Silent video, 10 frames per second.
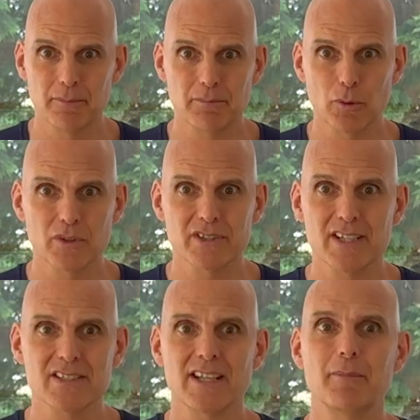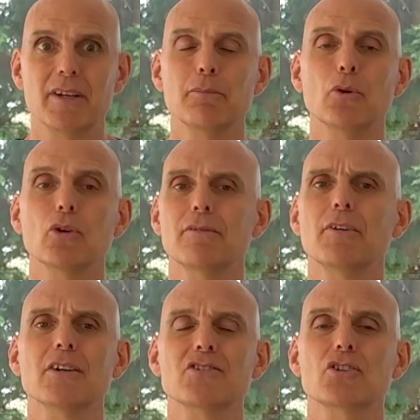but we'll teach them in a more
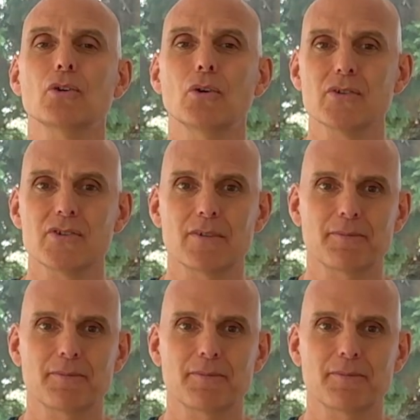advanced course.